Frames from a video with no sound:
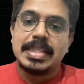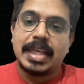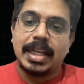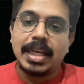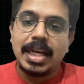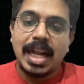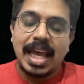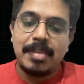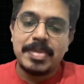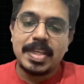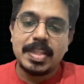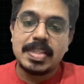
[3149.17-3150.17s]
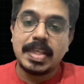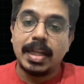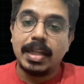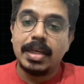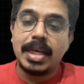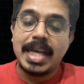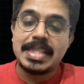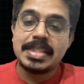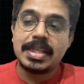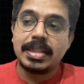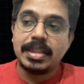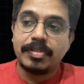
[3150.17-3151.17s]
I'm saying the seller has
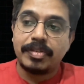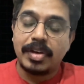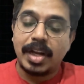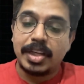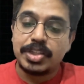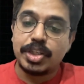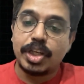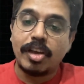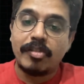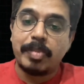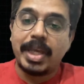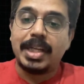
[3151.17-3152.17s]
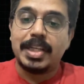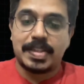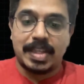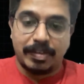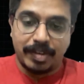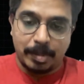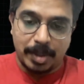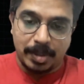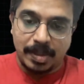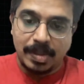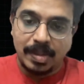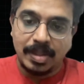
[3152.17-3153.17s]
the luxury of being
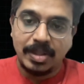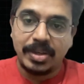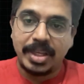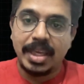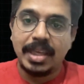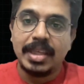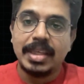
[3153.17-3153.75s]
discoverable. Okay.